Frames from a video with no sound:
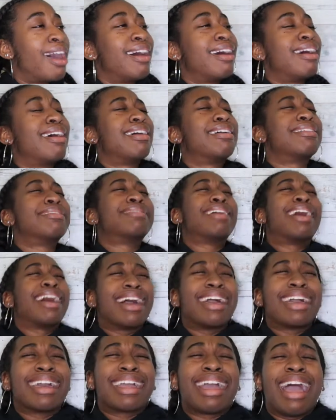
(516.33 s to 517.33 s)
Oh
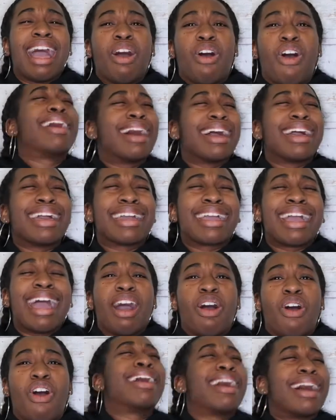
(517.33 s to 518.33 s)
my god, oh my
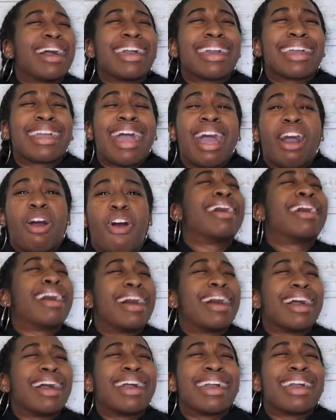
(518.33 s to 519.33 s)
god,
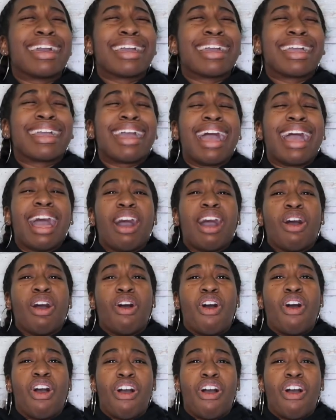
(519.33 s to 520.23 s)
oh my god. Oh